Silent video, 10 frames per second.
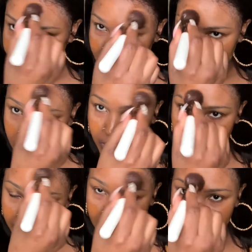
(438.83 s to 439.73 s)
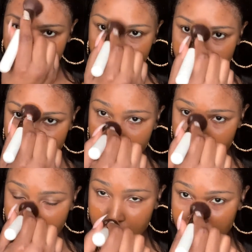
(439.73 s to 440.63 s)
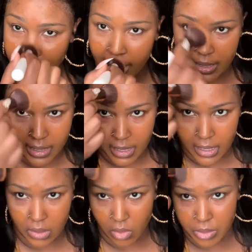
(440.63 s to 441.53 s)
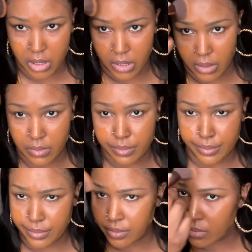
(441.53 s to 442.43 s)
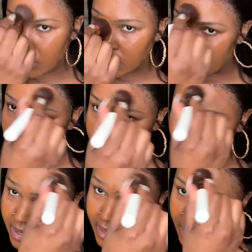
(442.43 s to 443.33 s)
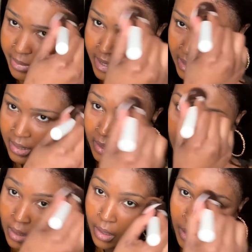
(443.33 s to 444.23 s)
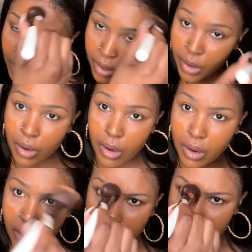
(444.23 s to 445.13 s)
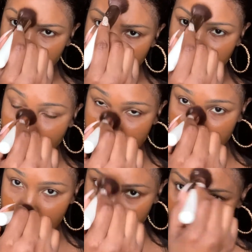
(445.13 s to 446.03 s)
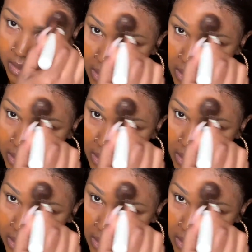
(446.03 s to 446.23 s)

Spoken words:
It's one of my favorites. That's high end. I normally don't spend a lot of money on foundations